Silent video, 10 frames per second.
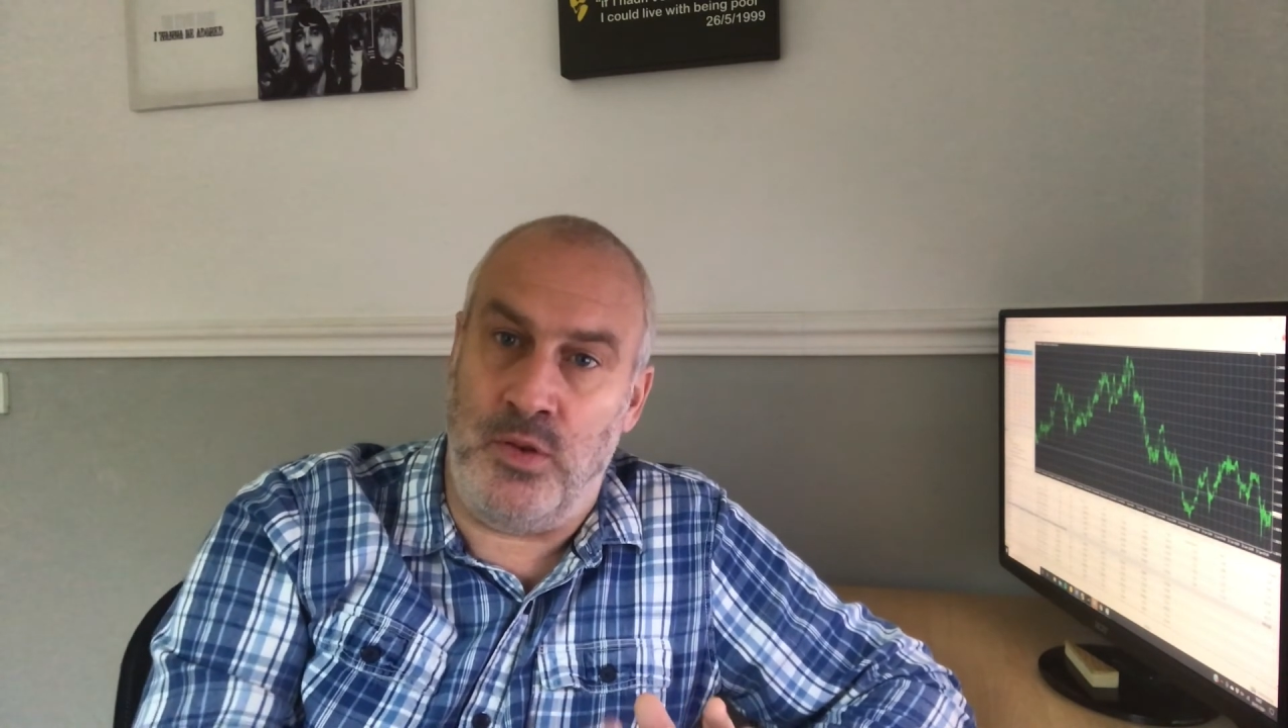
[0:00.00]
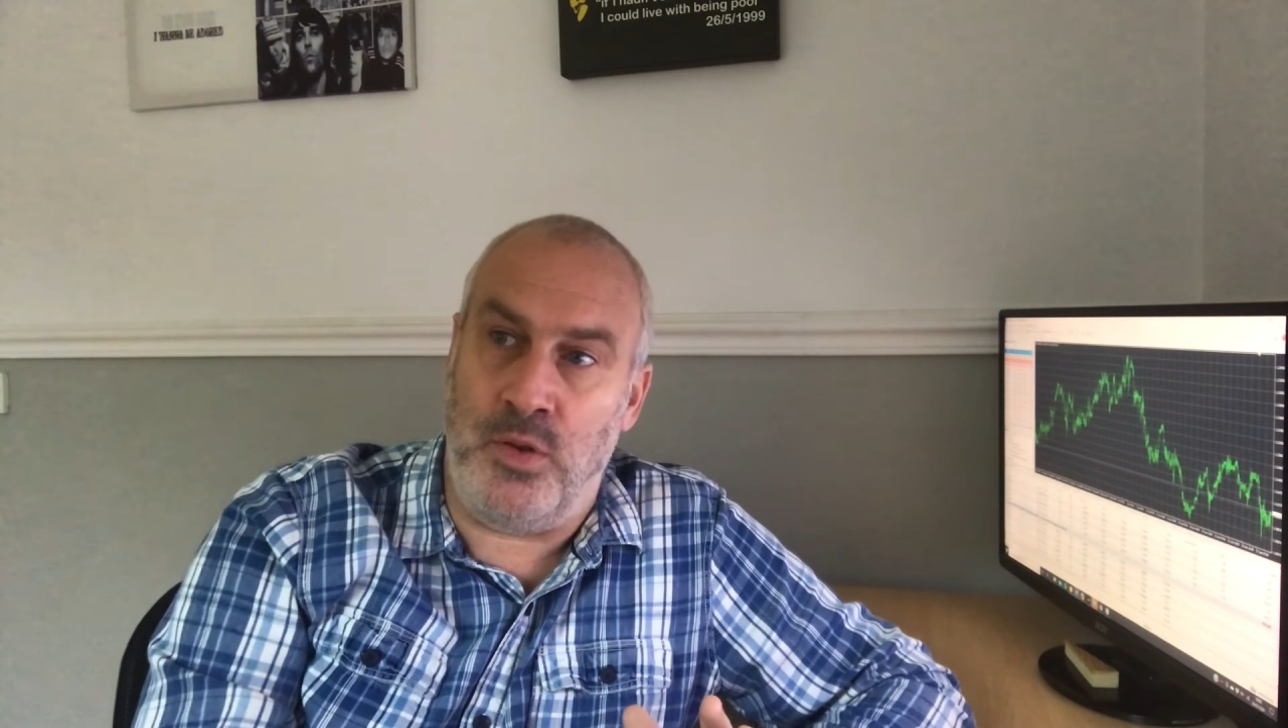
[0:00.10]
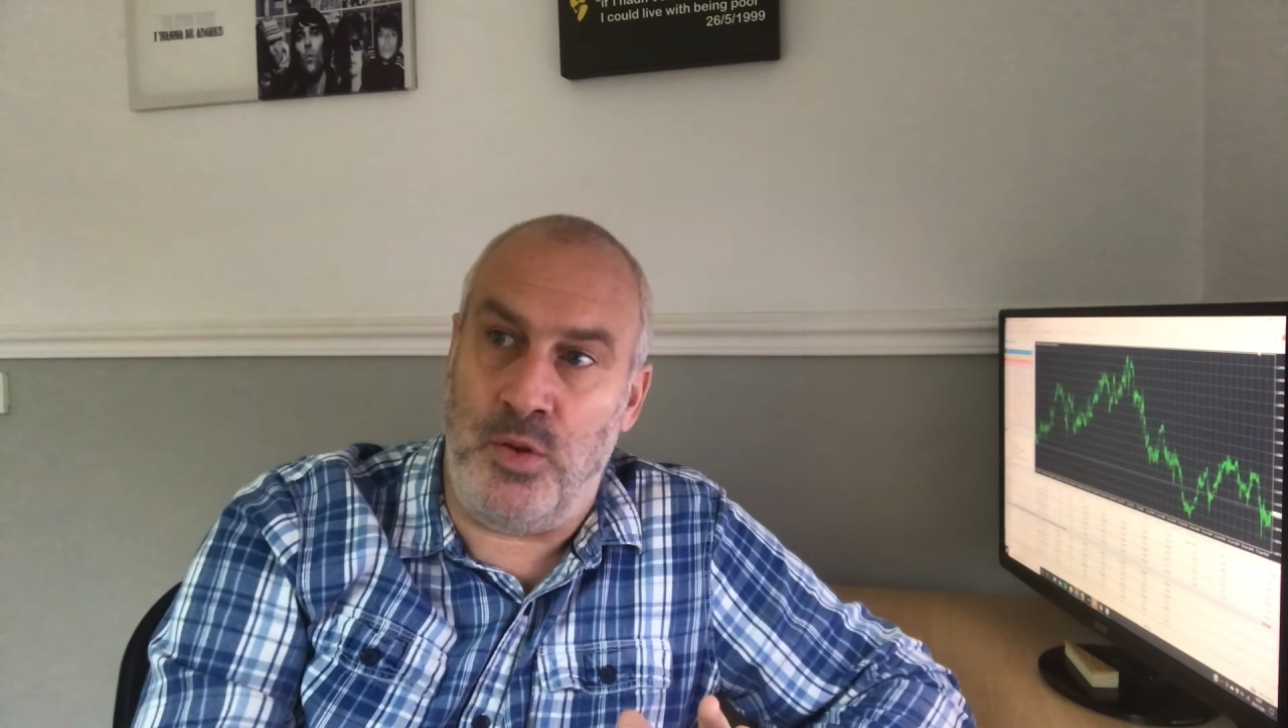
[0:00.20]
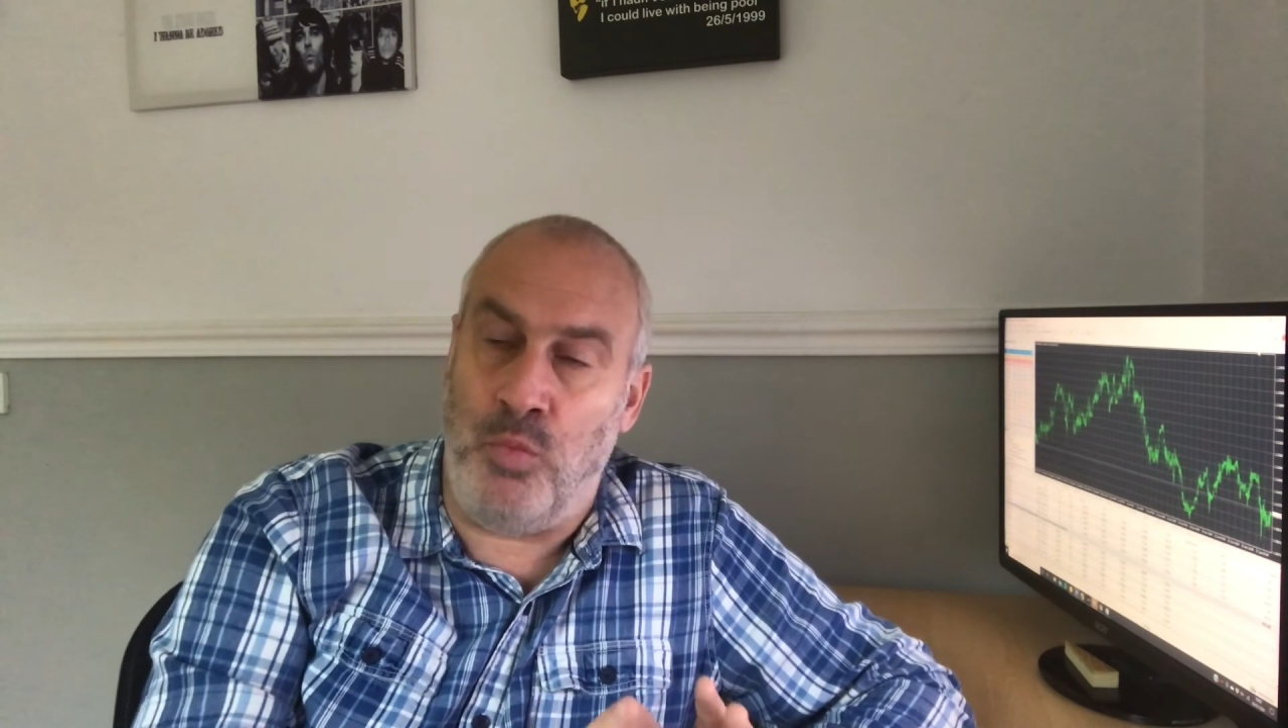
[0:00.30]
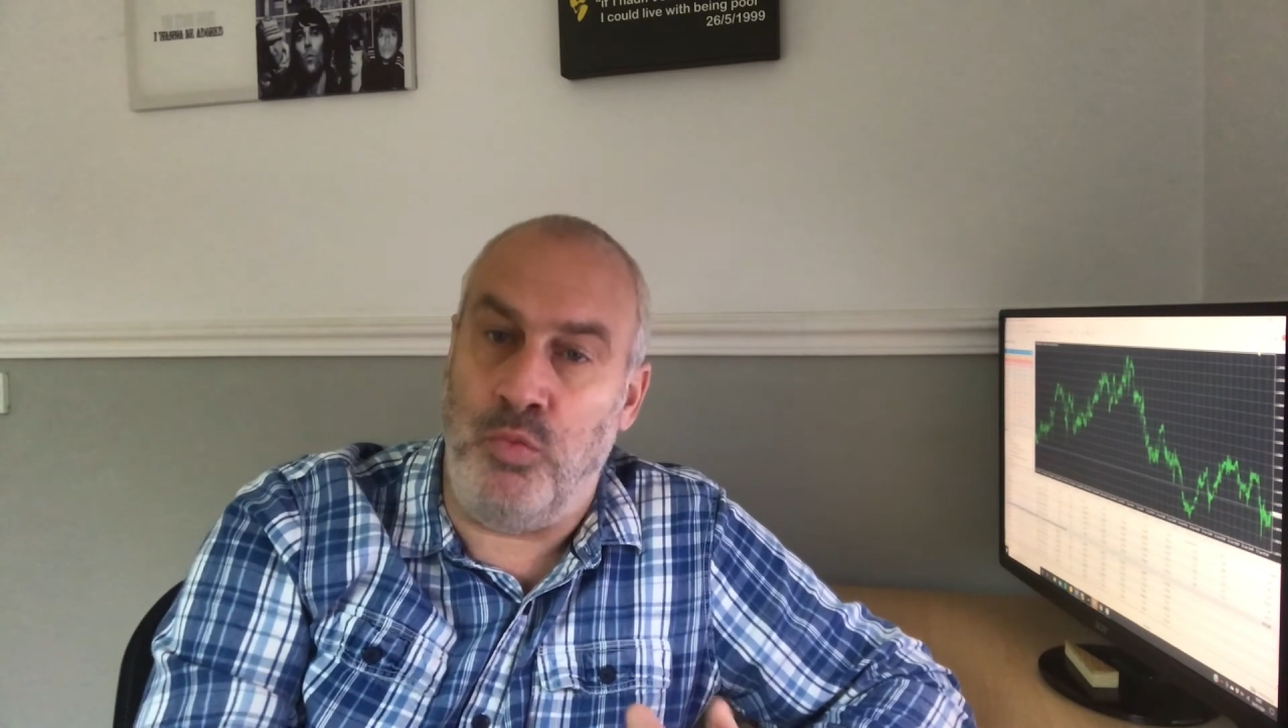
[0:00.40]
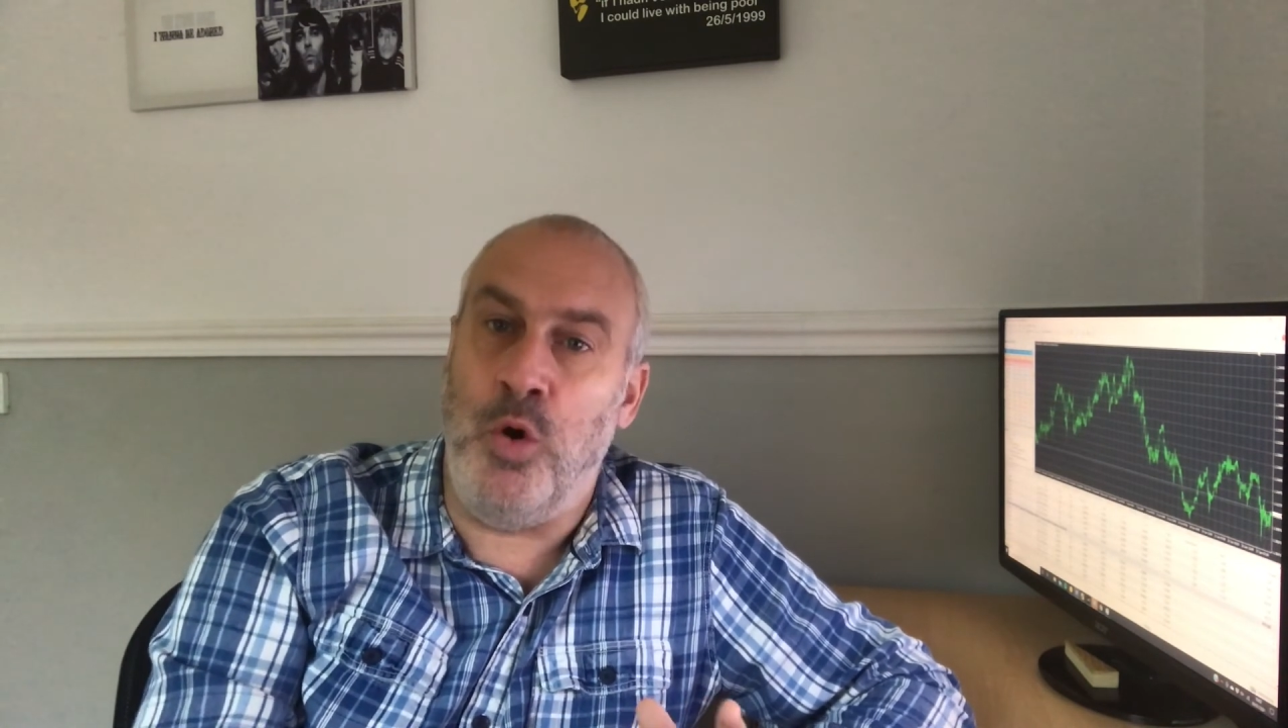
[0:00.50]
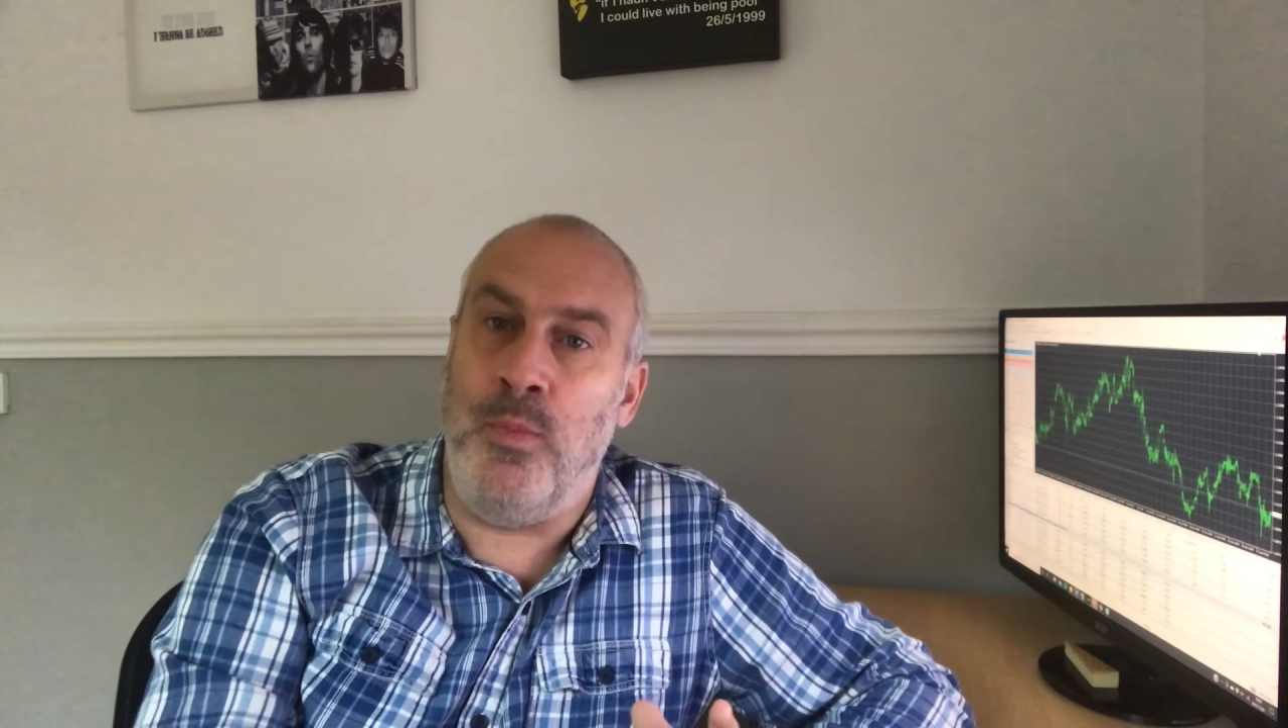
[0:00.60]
the real